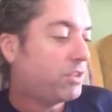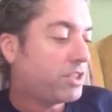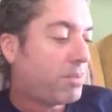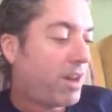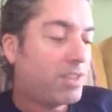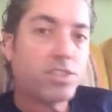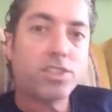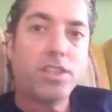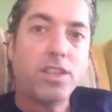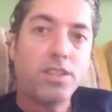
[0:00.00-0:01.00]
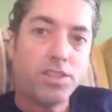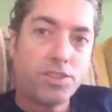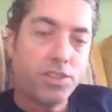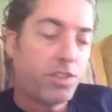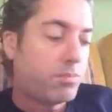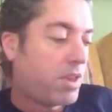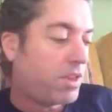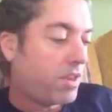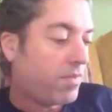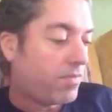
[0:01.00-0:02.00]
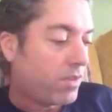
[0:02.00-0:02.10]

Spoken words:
response, decision making.